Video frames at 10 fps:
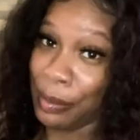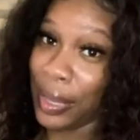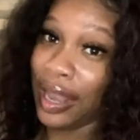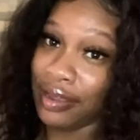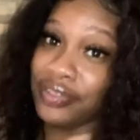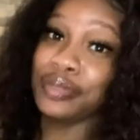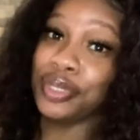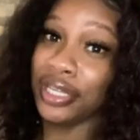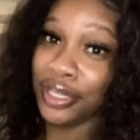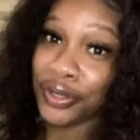my life has
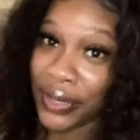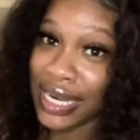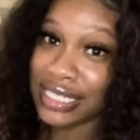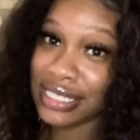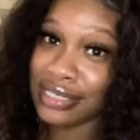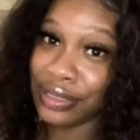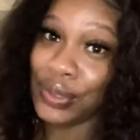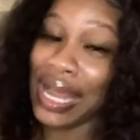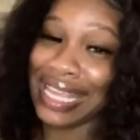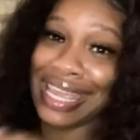been a little crazy,
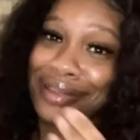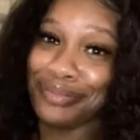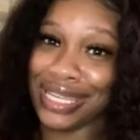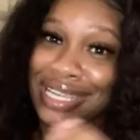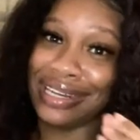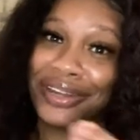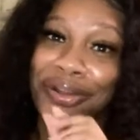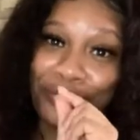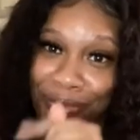so I can't be in there